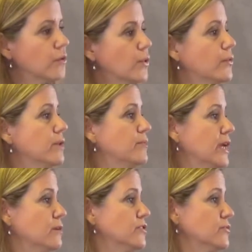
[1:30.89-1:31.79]
we wouldn't be
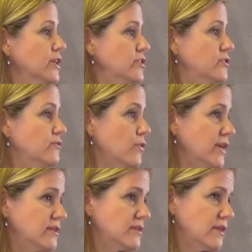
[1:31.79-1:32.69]
able to reach the
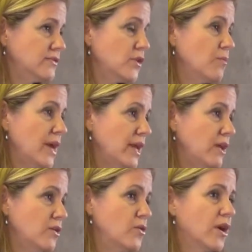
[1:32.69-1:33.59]
voice of so
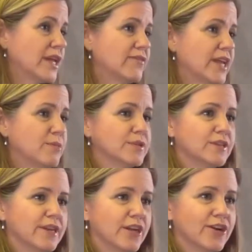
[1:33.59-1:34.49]
many who aren't even able
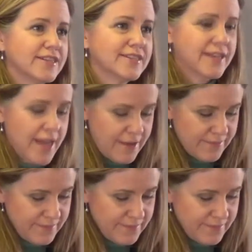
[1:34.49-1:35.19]
to hear us today.